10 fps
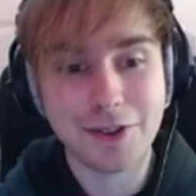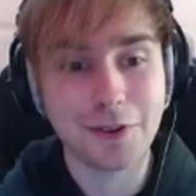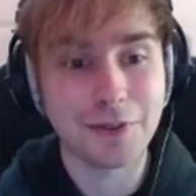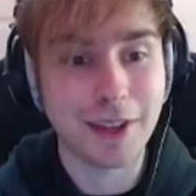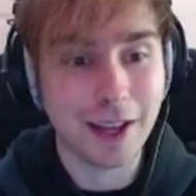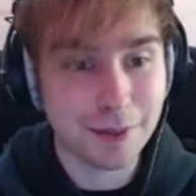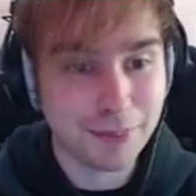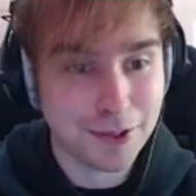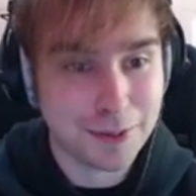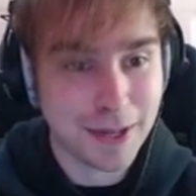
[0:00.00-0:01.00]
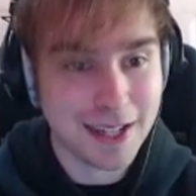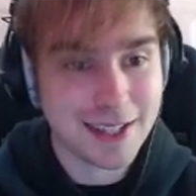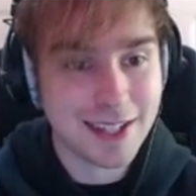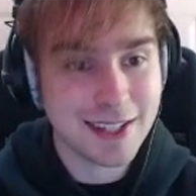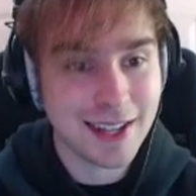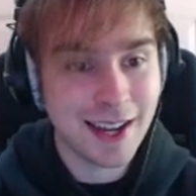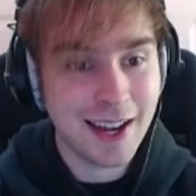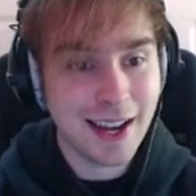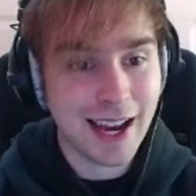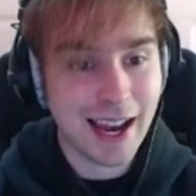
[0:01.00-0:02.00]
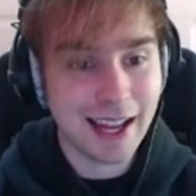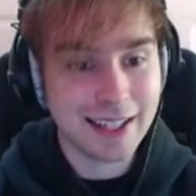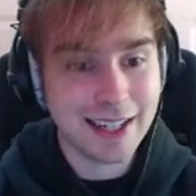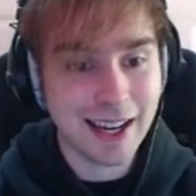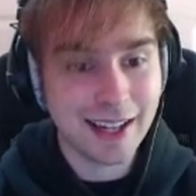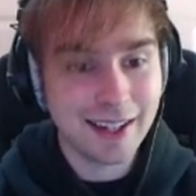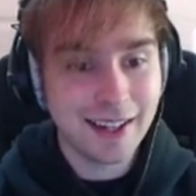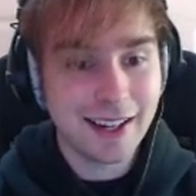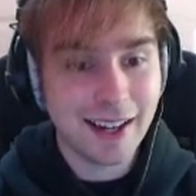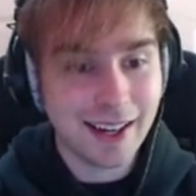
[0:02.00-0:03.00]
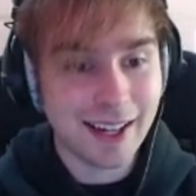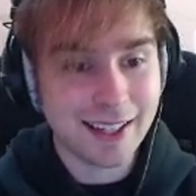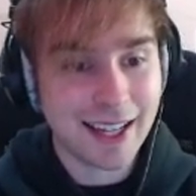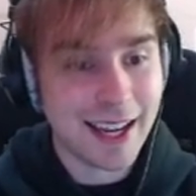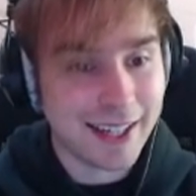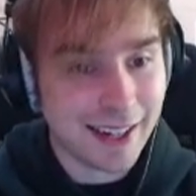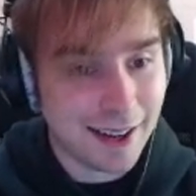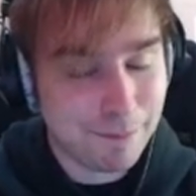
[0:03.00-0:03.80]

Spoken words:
all of the other bush pieces. And yeah, again,